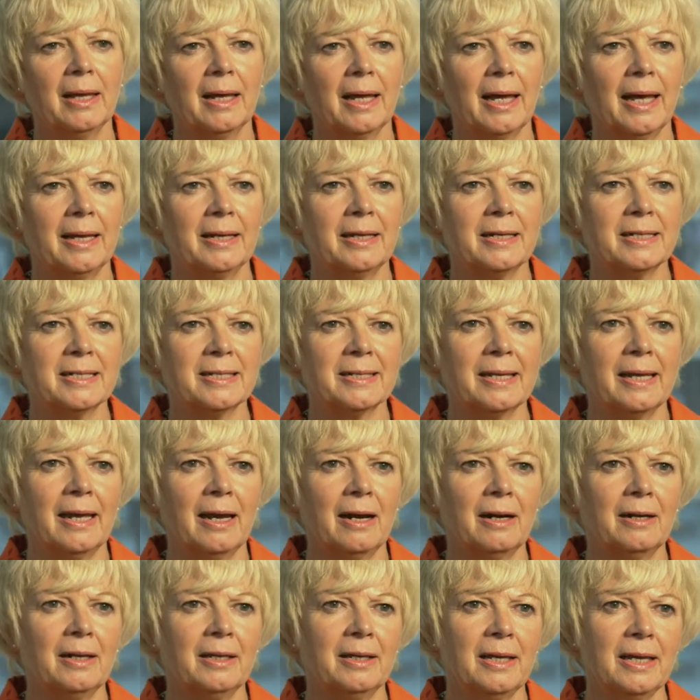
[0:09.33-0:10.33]
and it's the
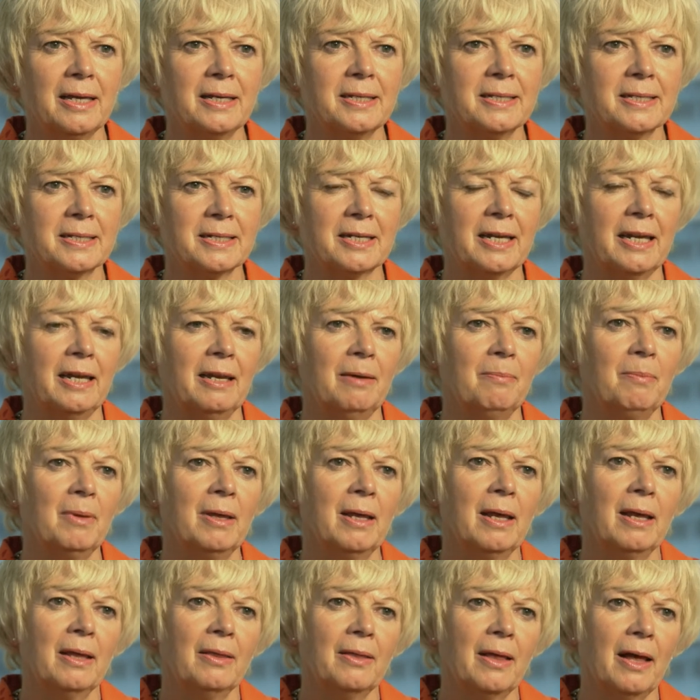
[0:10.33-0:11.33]
Early Years team
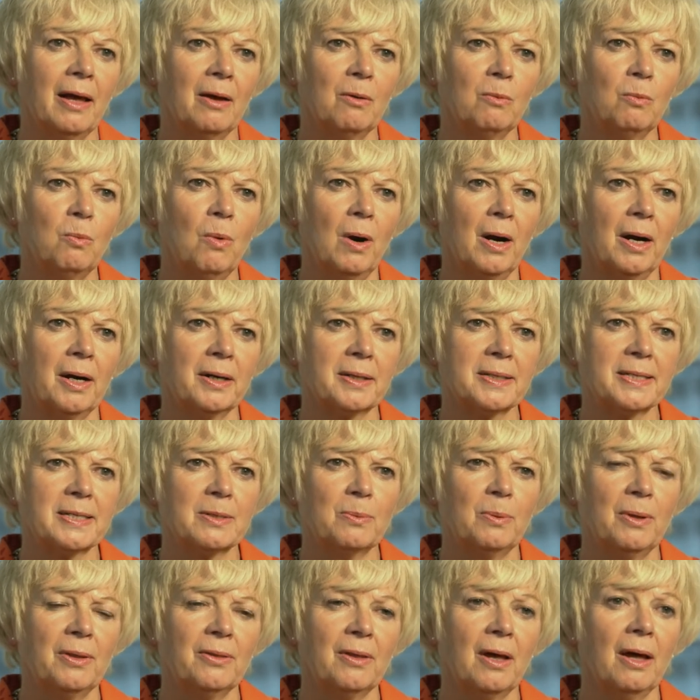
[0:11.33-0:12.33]
that
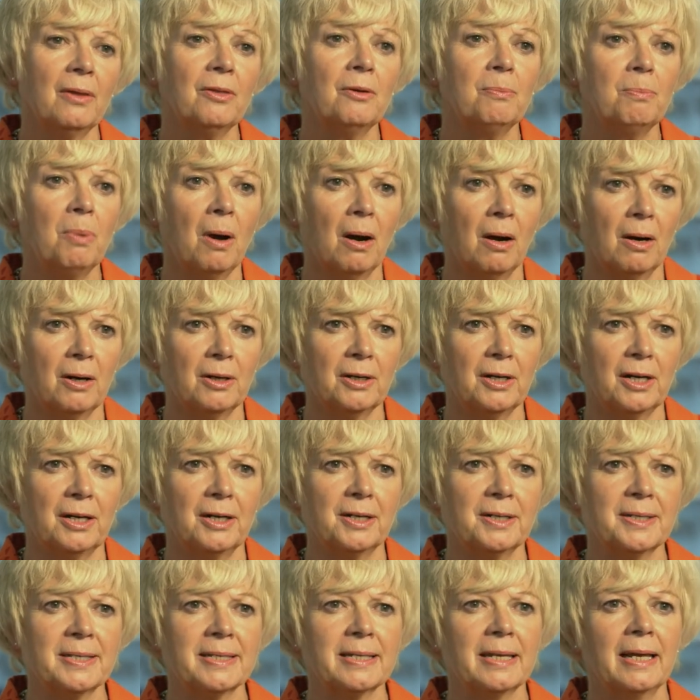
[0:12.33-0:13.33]
works with other
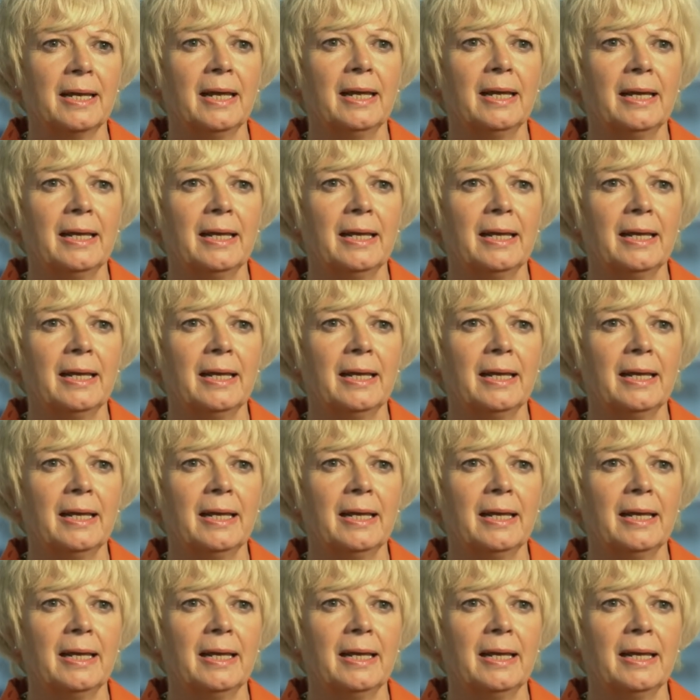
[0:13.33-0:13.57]
partners